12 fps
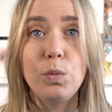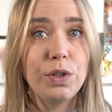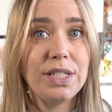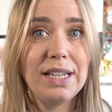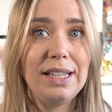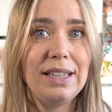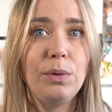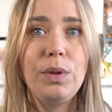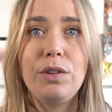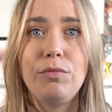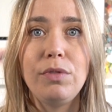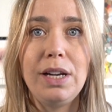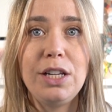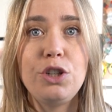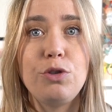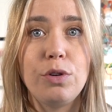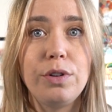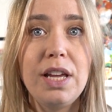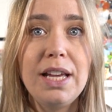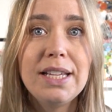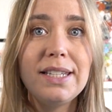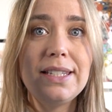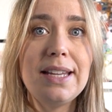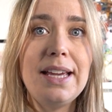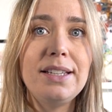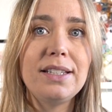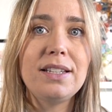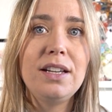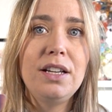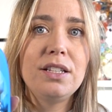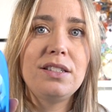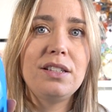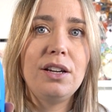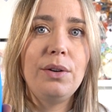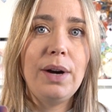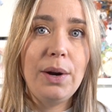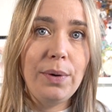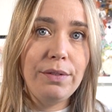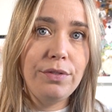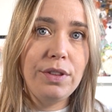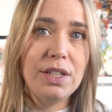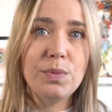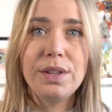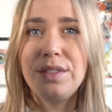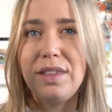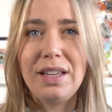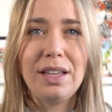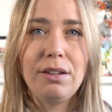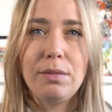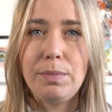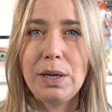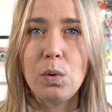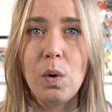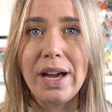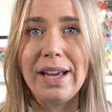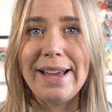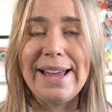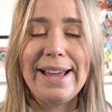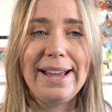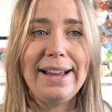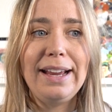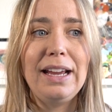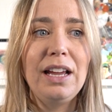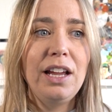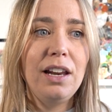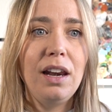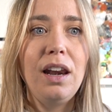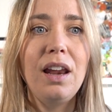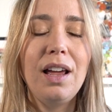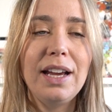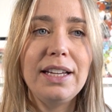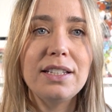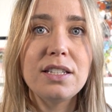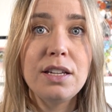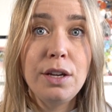want anything with a really strong scent, so I went for this one thinking it would be quite a light